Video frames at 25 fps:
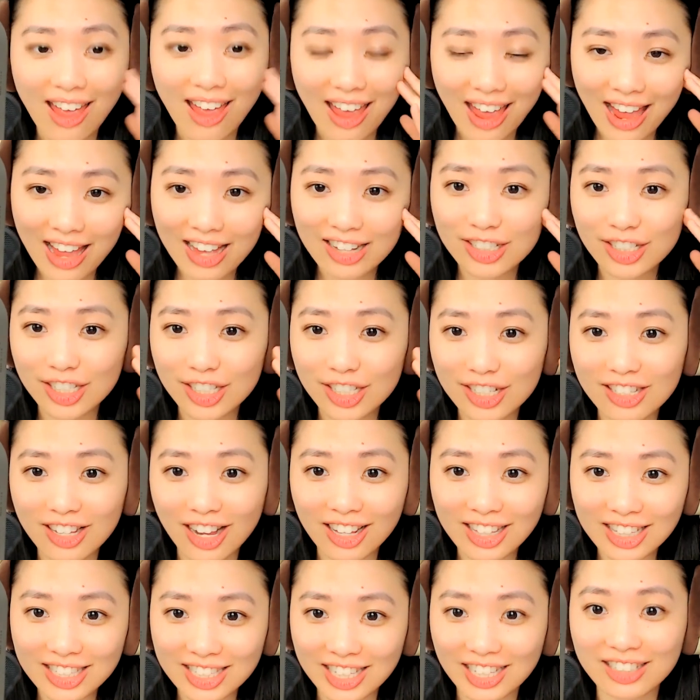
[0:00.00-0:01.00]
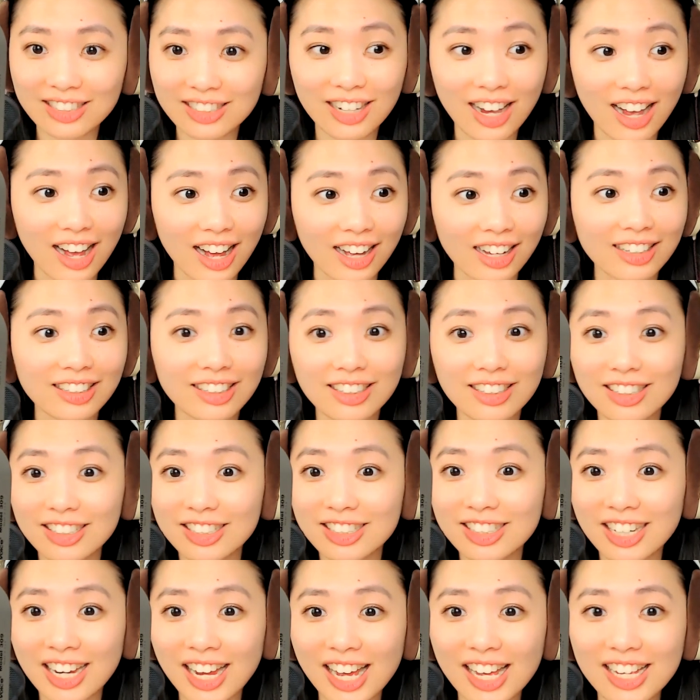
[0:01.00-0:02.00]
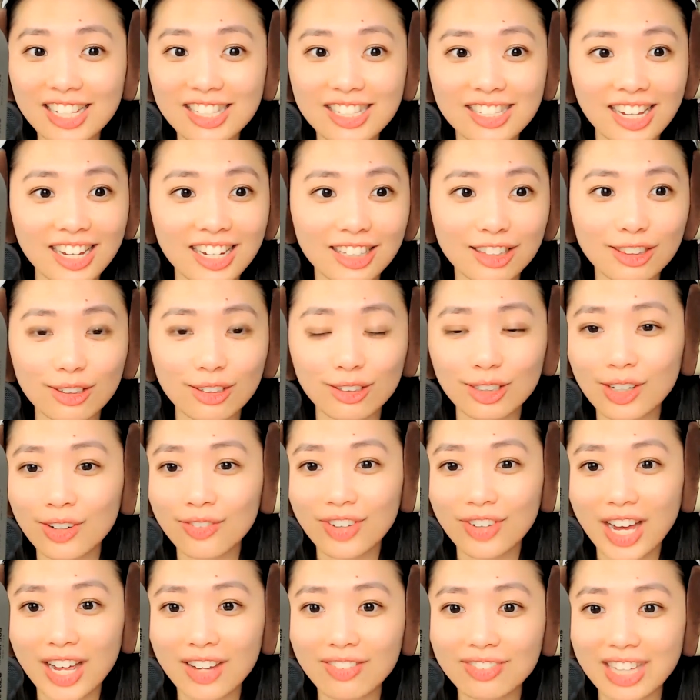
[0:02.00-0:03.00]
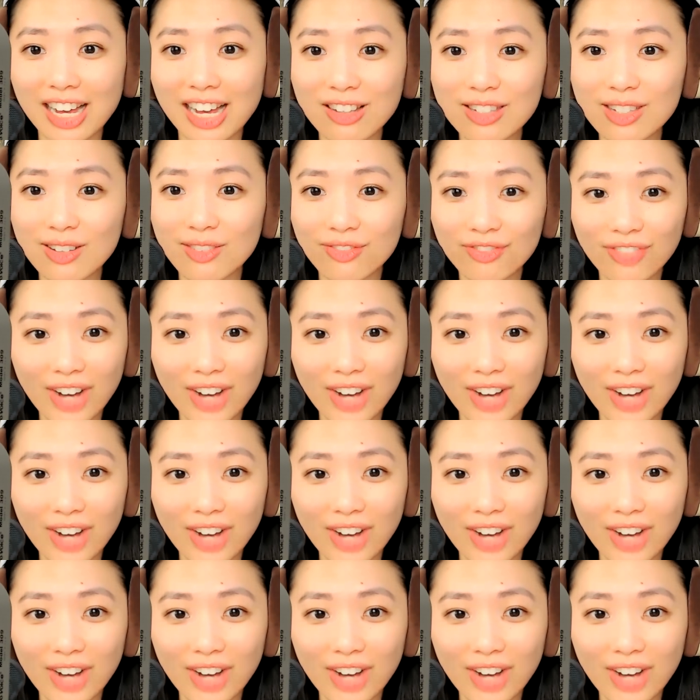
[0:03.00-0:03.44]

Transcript: and she's on tiktok she has like 35,000